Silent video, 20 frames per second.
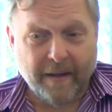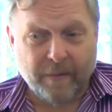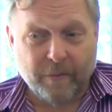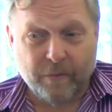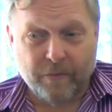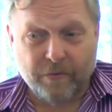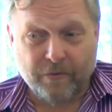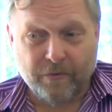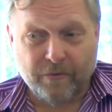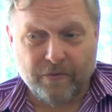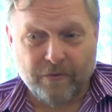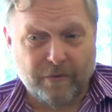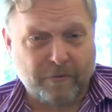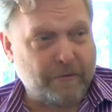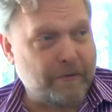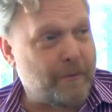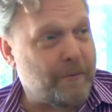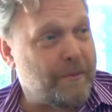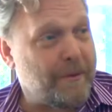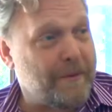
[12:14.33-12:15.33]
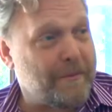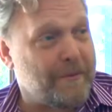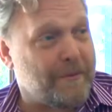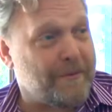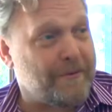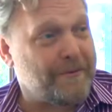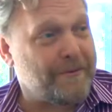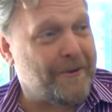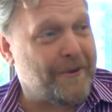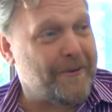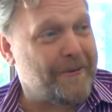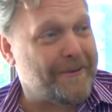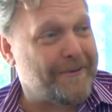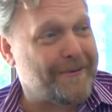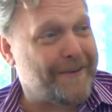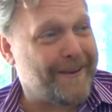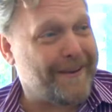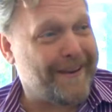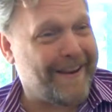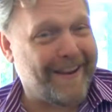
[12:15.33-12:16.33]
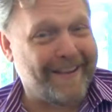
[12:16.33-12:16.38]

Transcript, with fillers: it was just a few people. So, it, and,